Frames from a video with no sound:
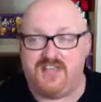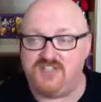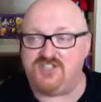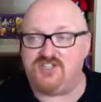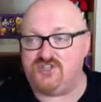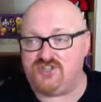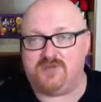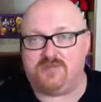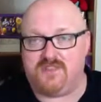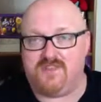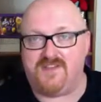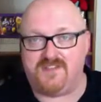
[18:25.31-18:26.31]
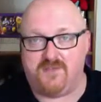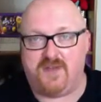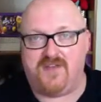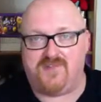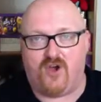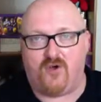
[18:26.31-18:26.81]
It's just something that's a
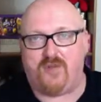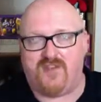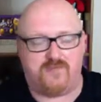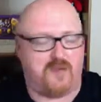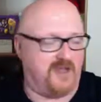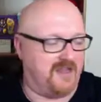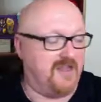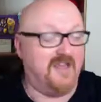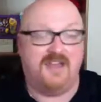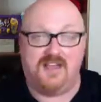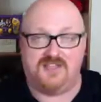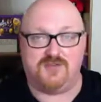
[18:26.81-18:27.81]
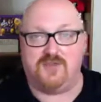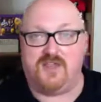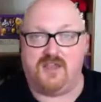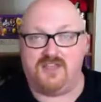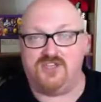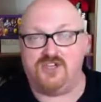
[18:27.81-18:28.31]
bit of a hobby of mine and something
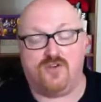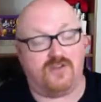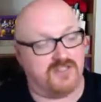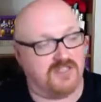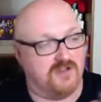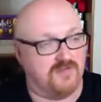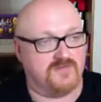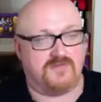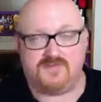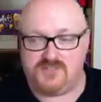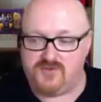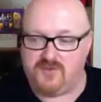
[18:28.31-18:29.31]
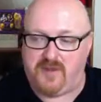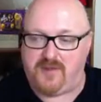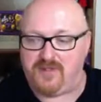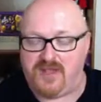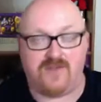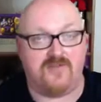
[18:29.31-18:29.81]
I enjoy. So, two of the
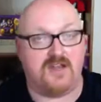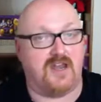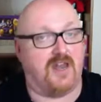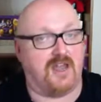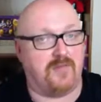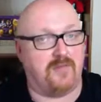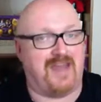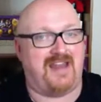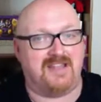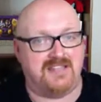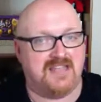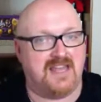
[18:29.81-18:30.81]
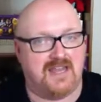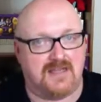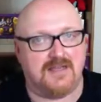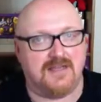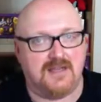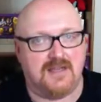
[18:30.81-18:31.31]
people that I really like are Penn and Teller.
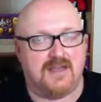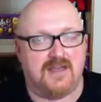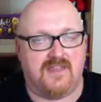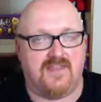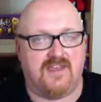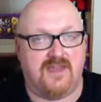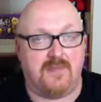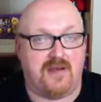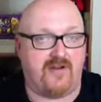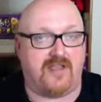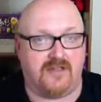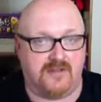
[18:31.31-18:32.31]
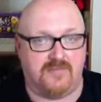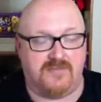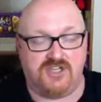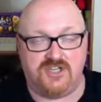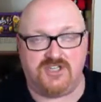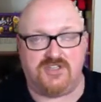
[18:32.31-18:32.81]
The American
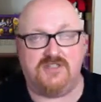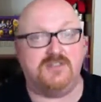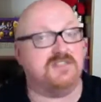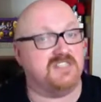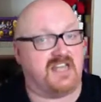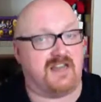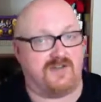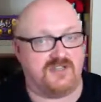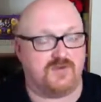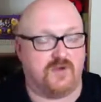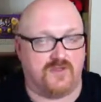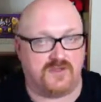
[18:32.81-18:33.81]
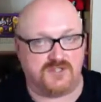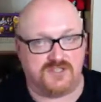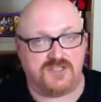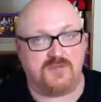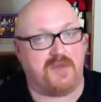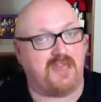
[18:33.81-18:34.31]
magicians. Teller is the one that
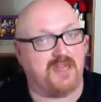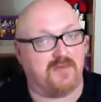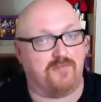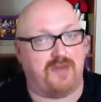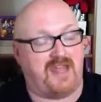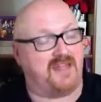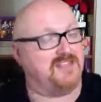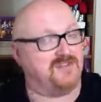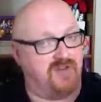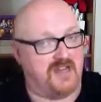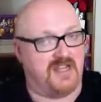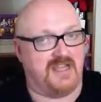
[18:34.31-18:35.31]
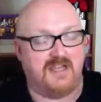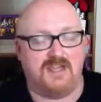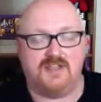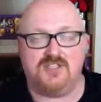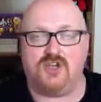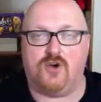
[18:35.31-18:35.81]
doesn't speak, and Penn is the really
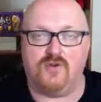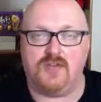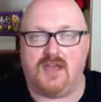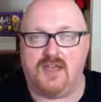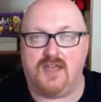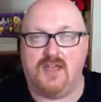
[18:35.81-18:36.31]
tall guy.